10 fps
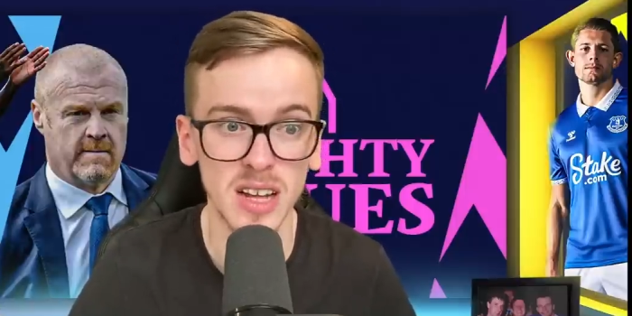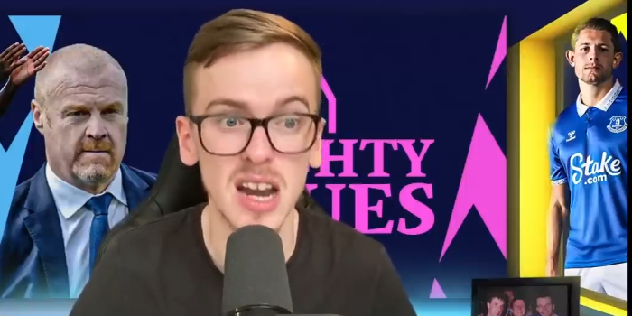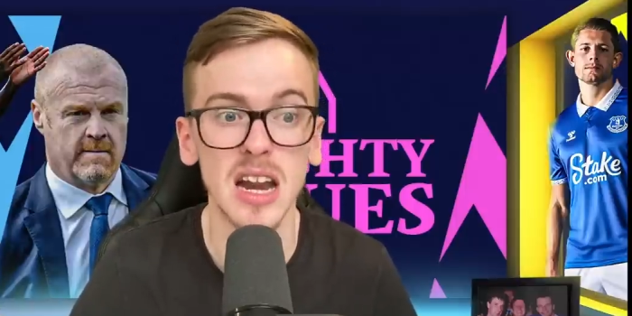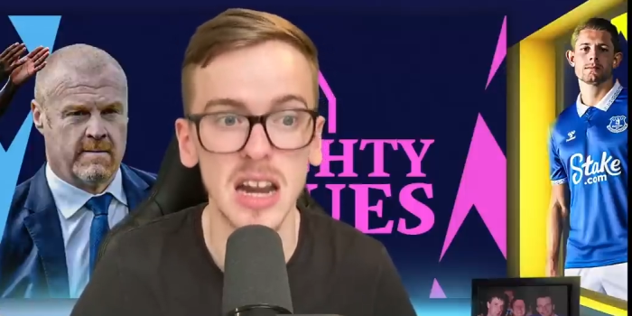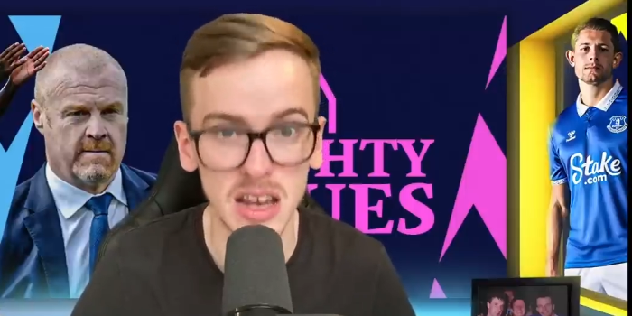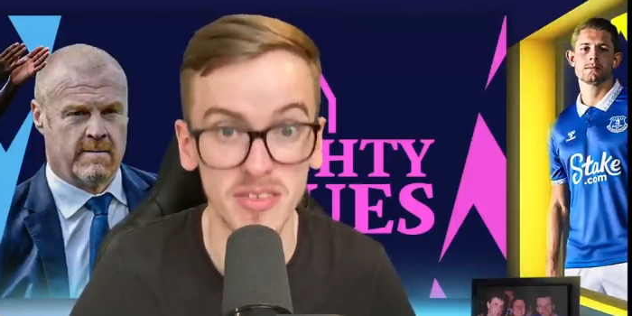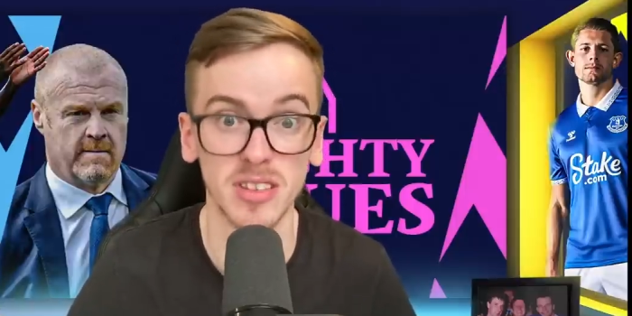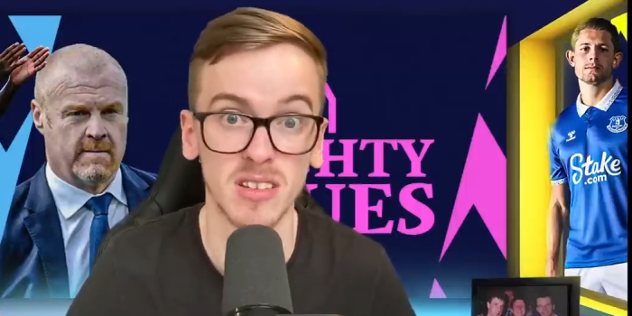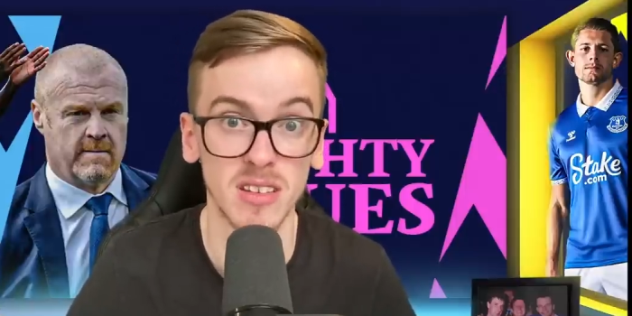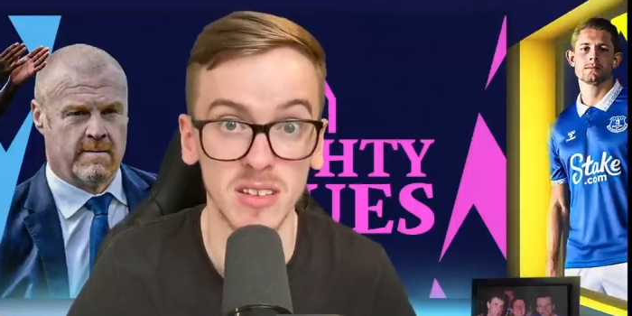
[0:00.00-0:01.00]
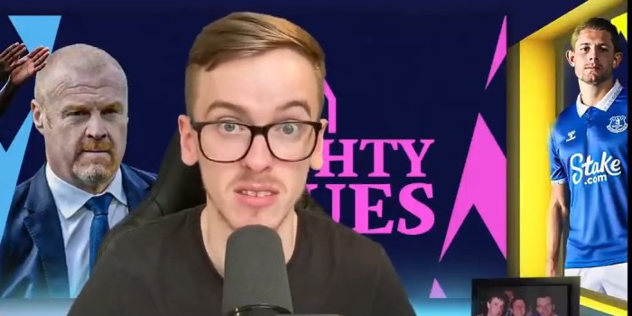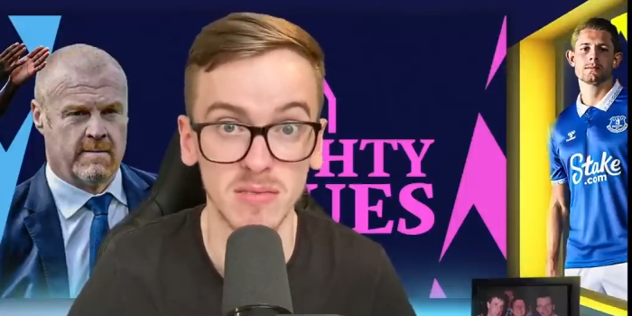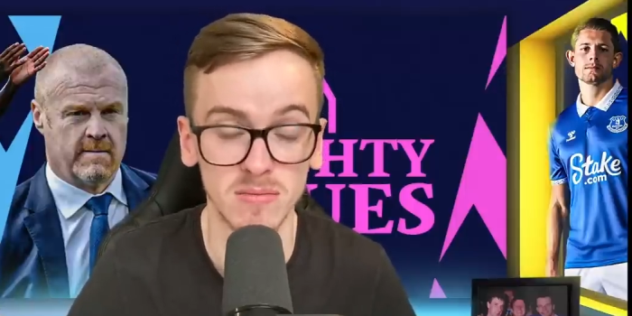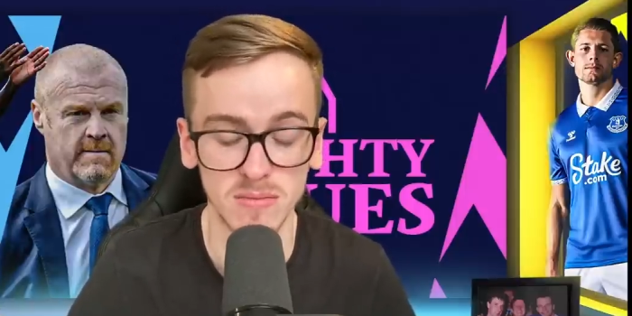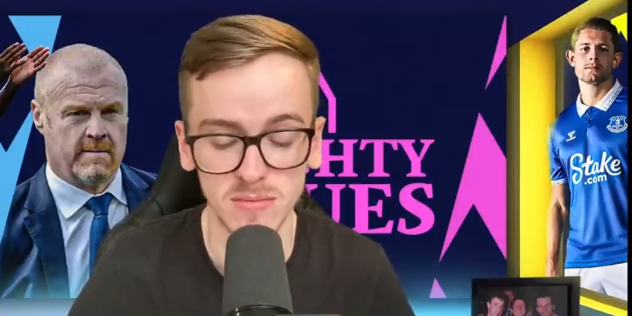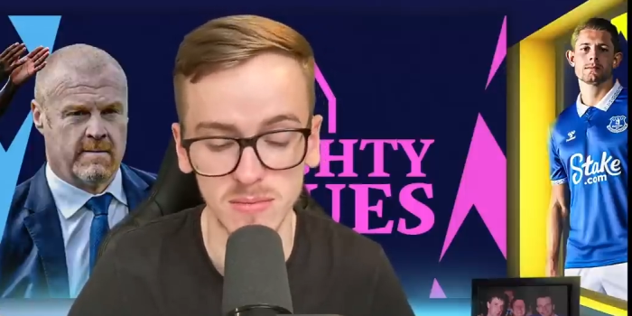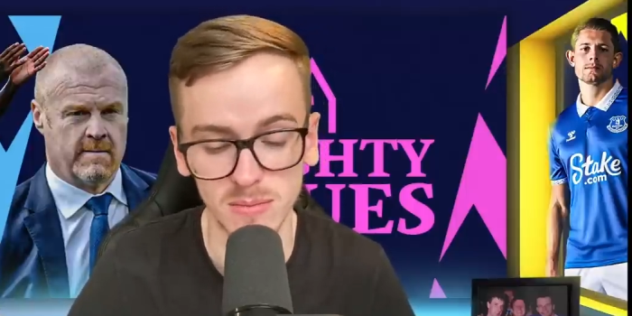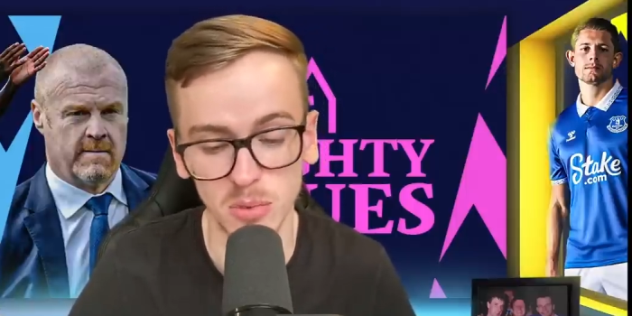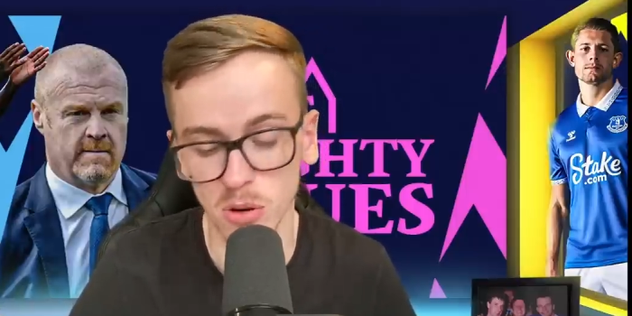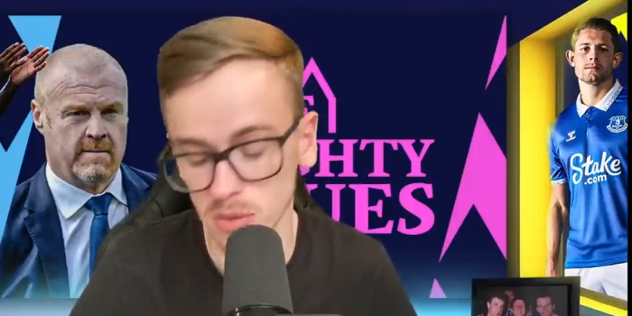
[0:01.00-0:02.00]
Speaker 1: Livid.
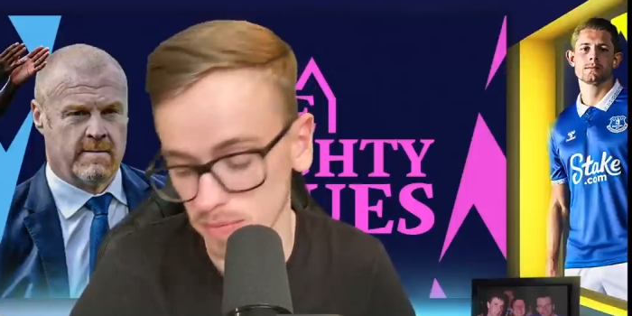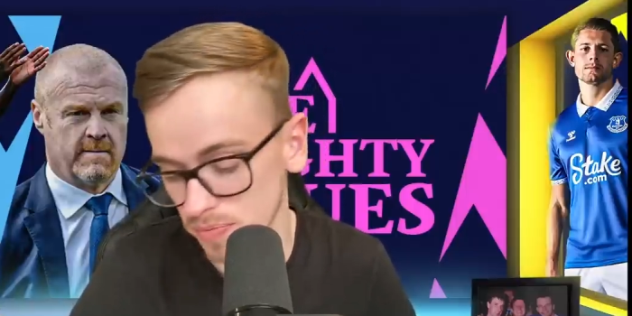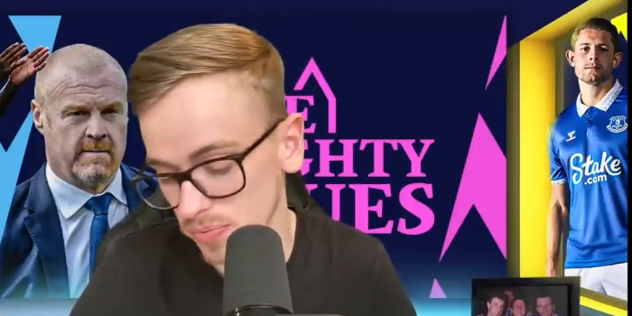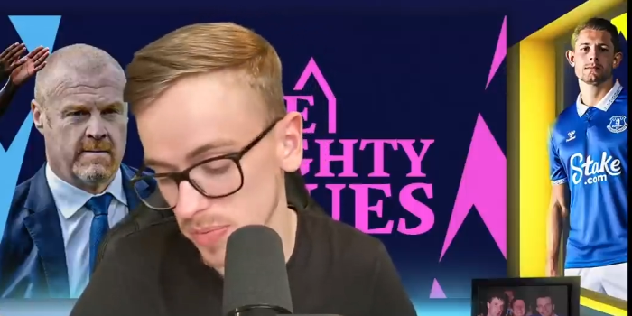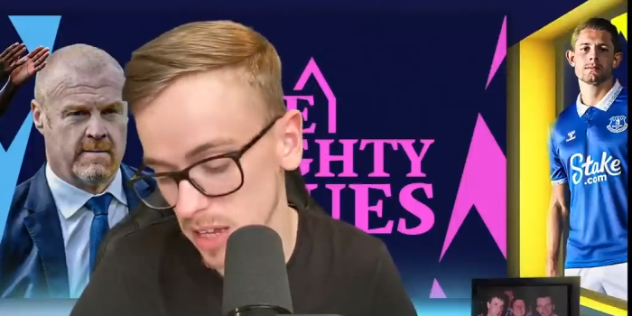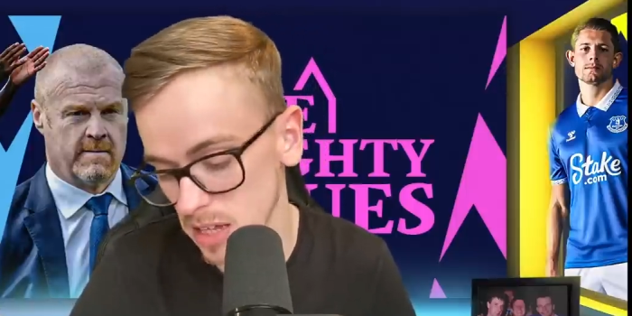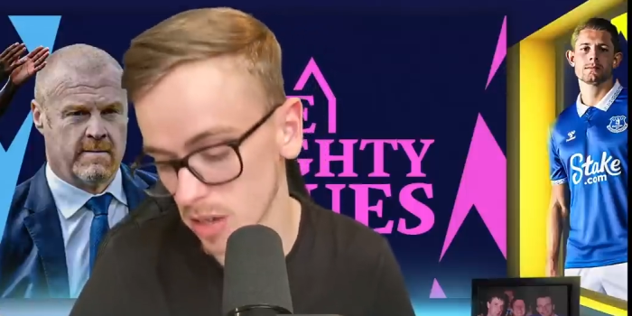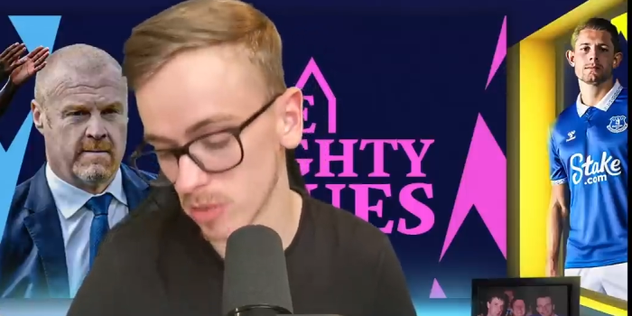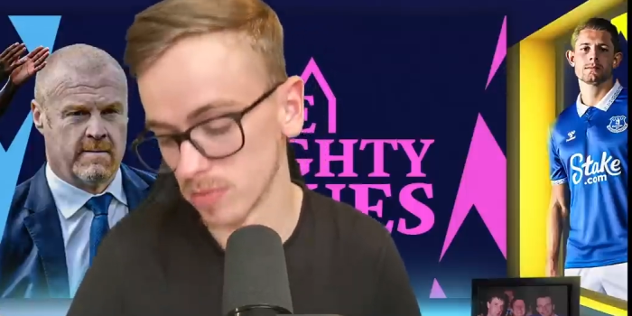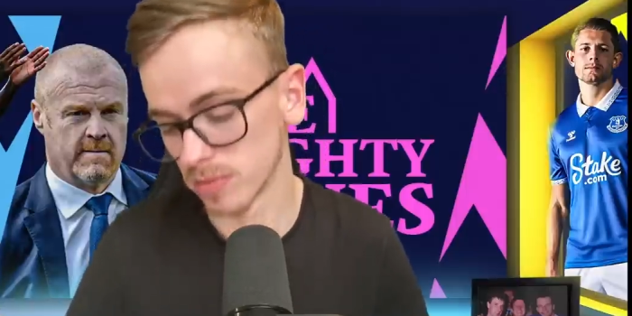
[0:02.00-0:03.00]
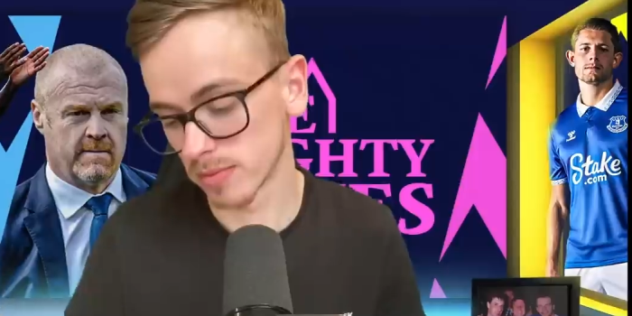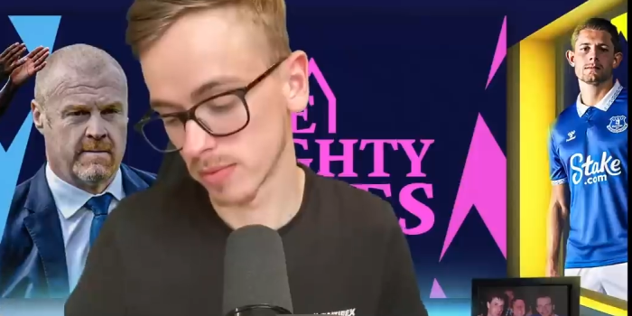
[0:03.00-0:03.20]
But there you go.